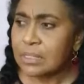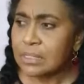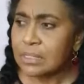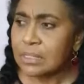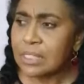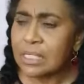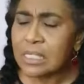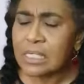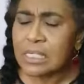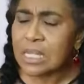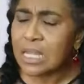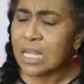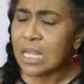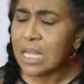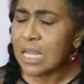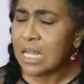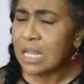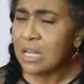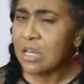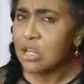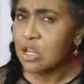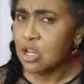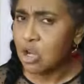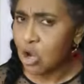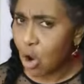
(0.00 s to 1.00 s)
Did he
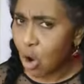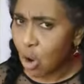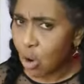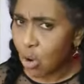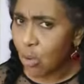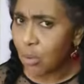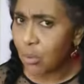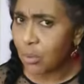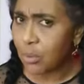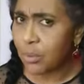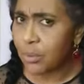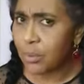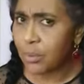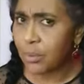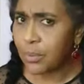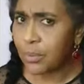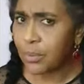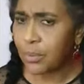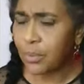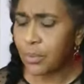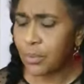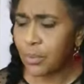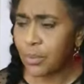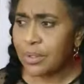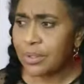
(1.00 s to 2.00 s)
know
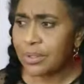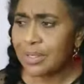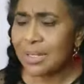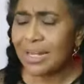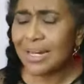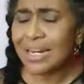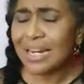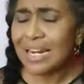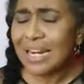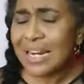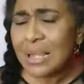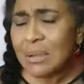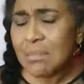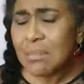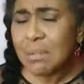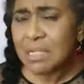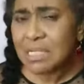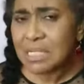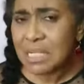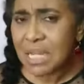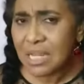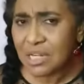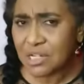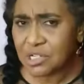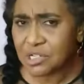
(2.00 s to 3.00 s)
the
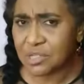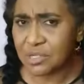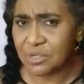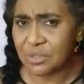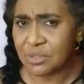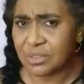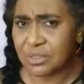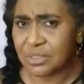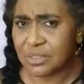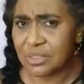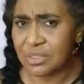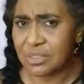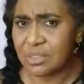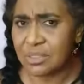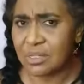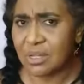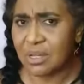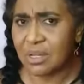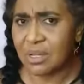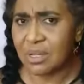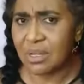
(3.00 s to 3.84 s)
limitations